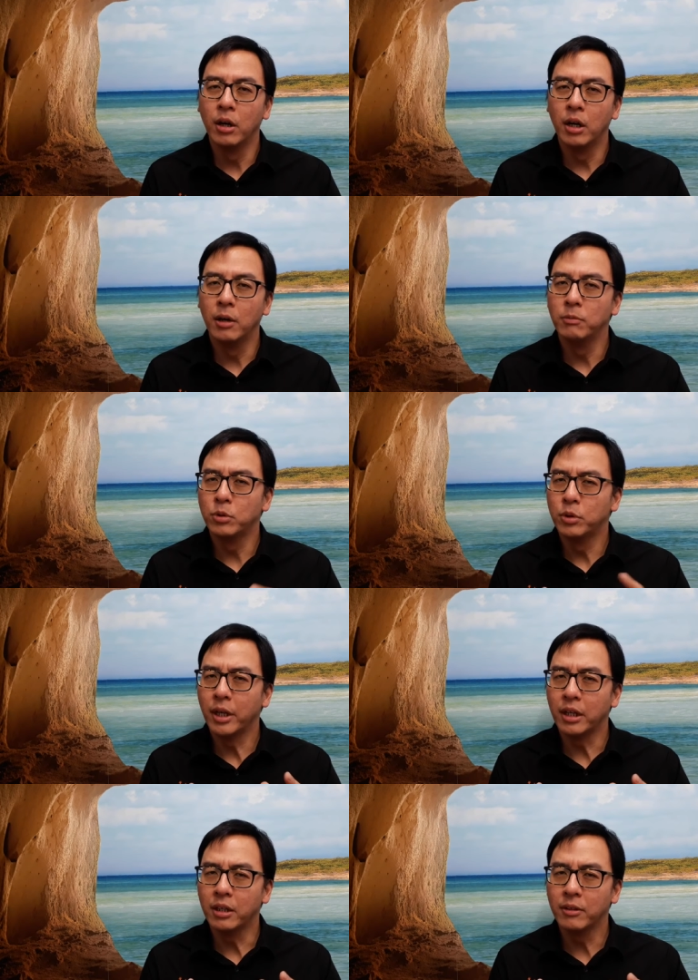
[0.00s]
Um,
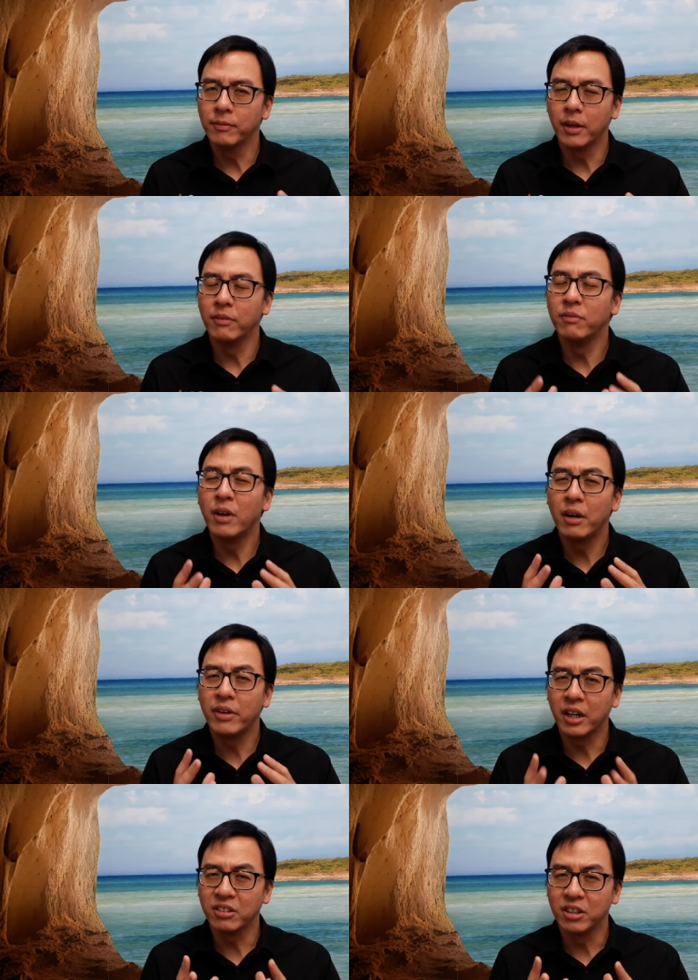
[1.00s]
today, I'm very,
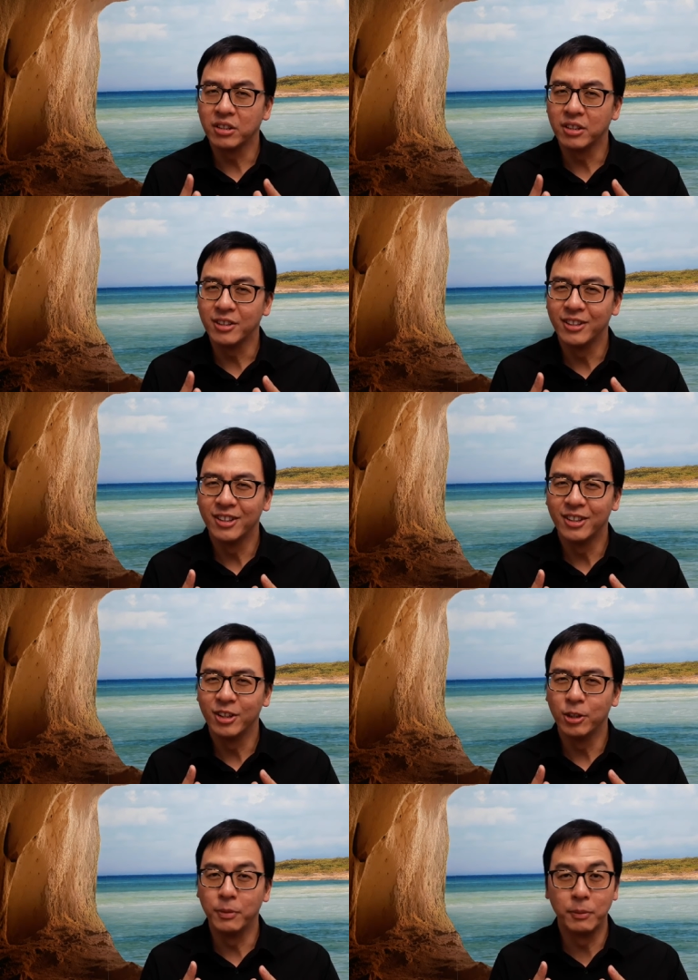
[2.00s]
very excited
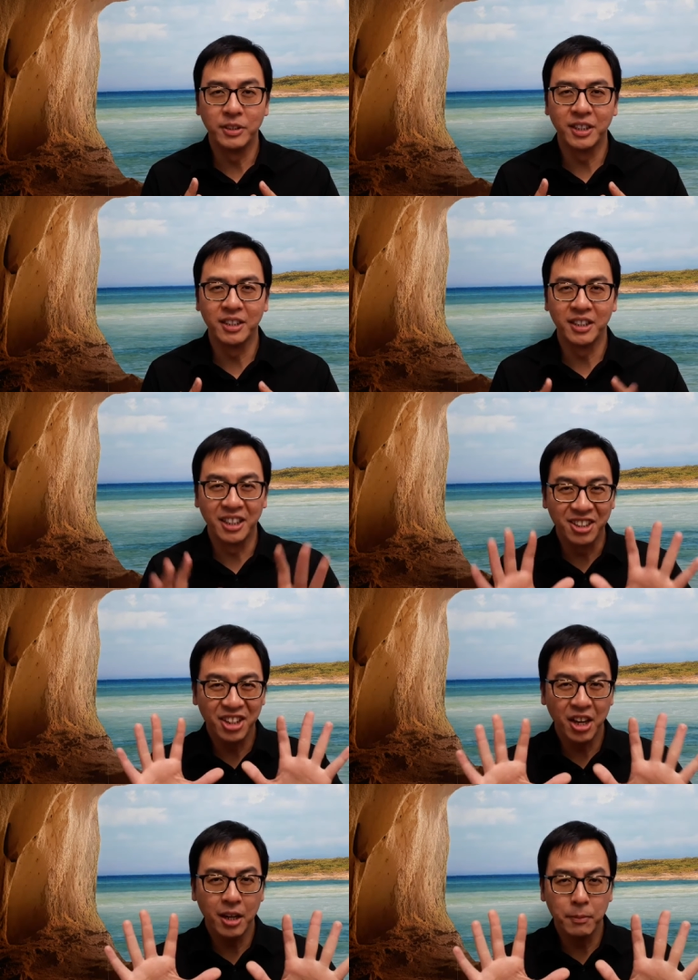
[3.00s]
to be presenting a
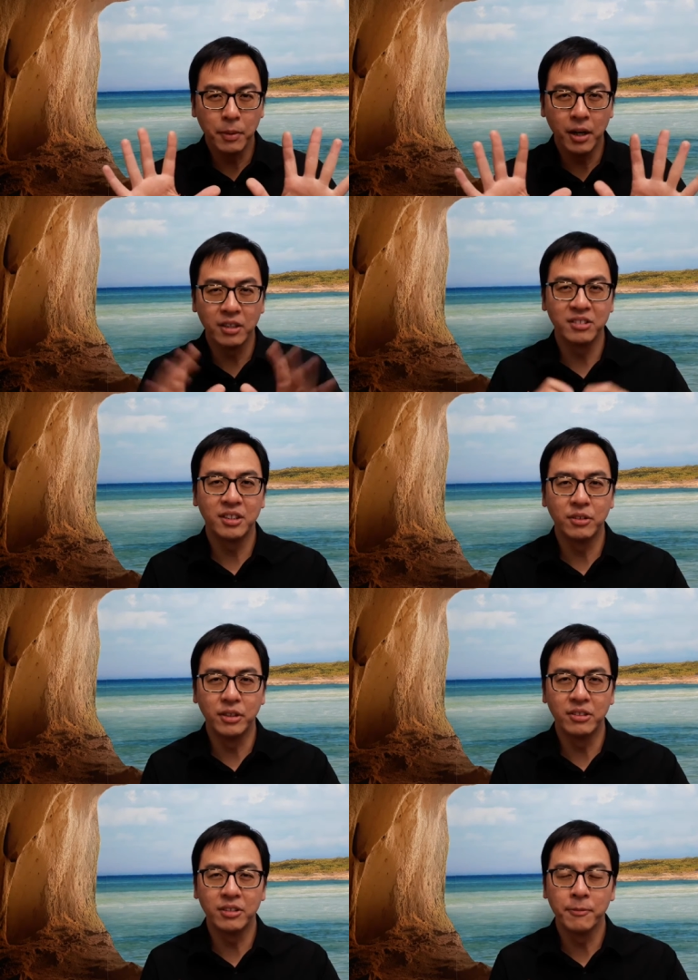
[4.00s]
10-part
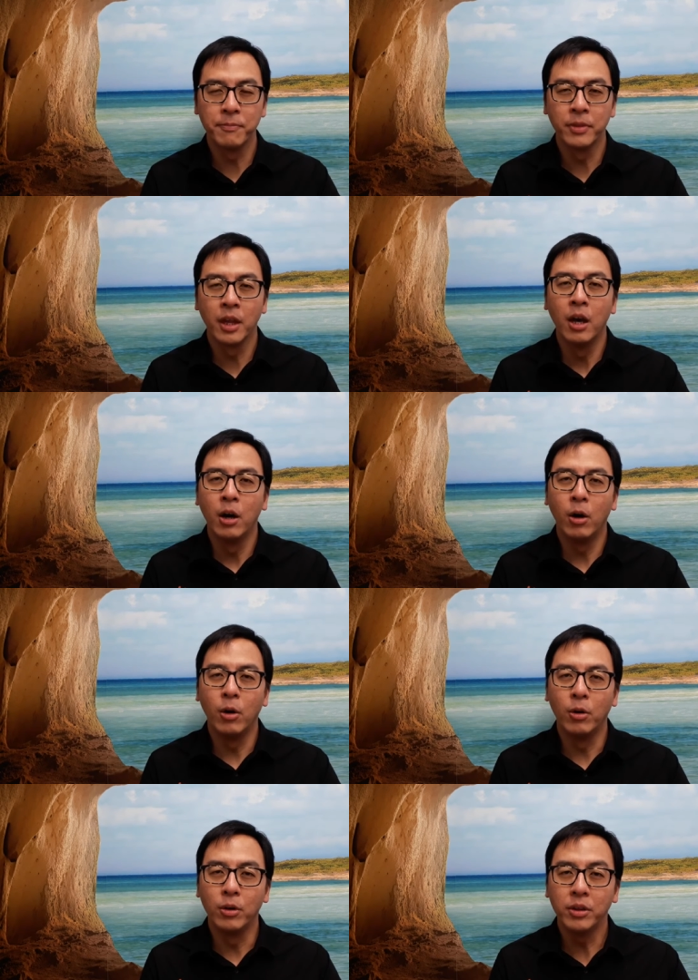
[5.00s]
series
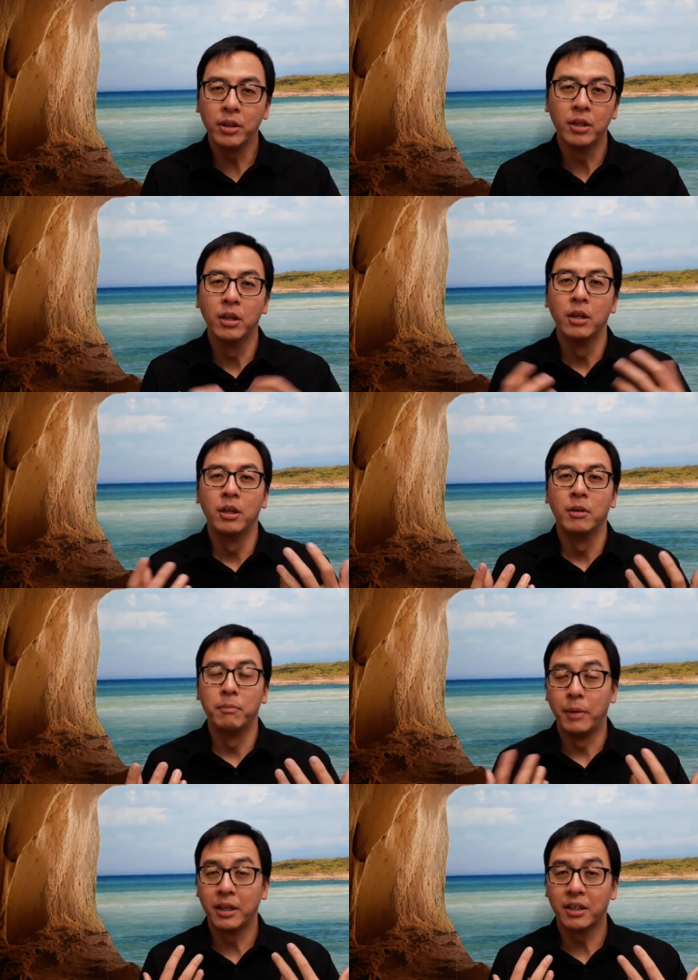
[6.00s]
on
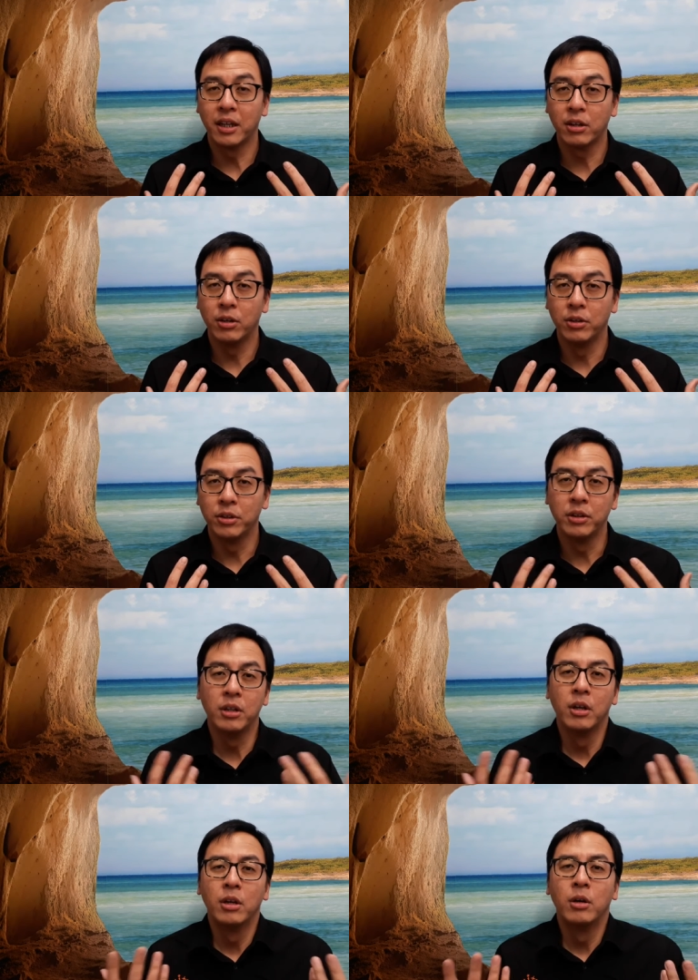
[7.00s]
my take on
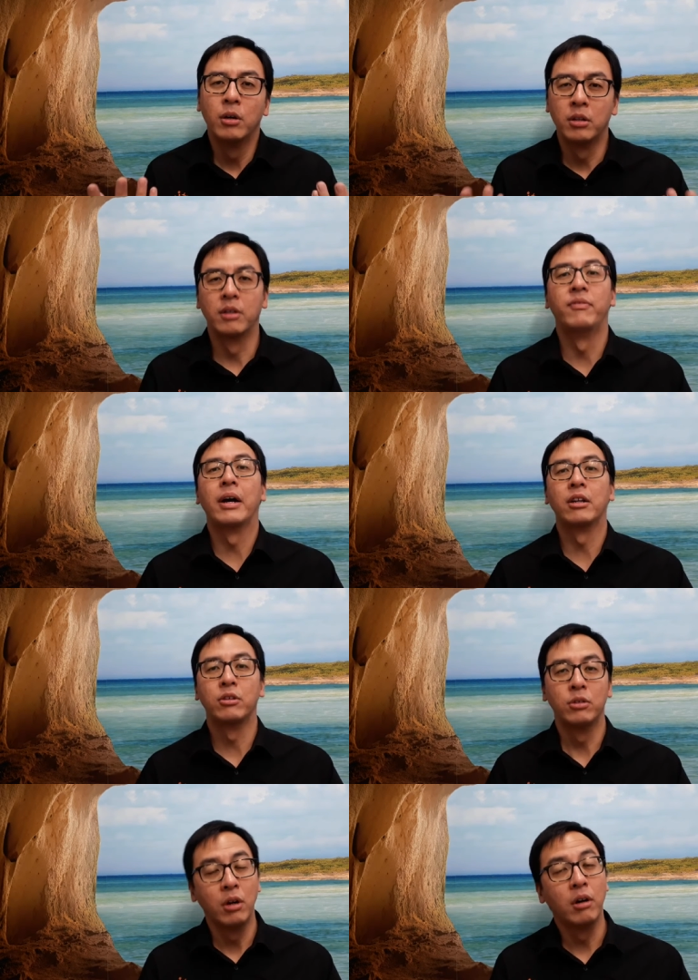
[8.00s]
the
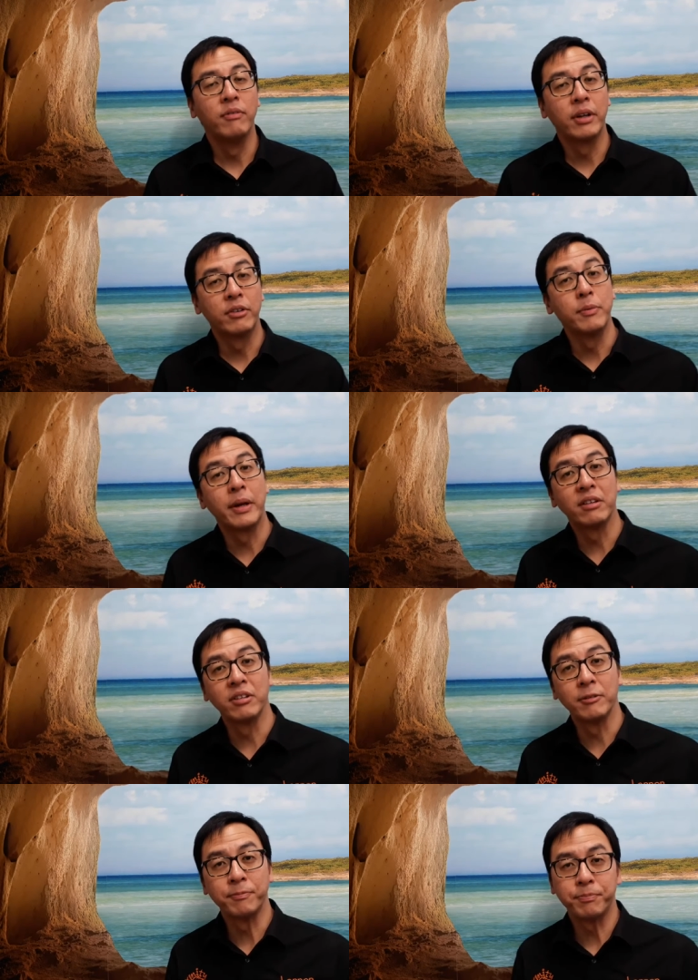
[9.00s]
value of veterinary
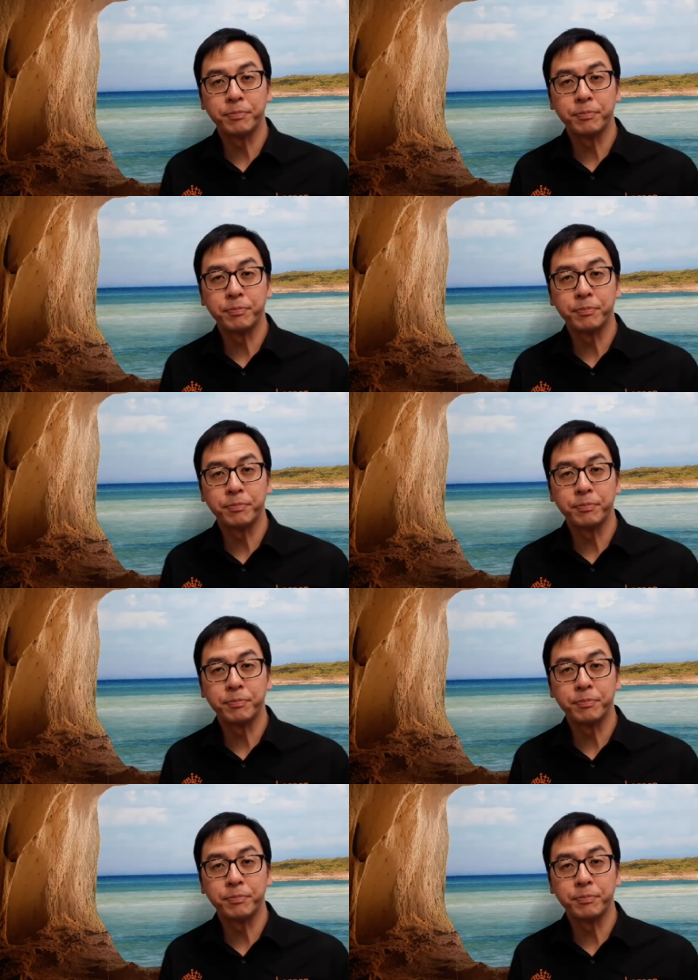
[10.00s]
medicine.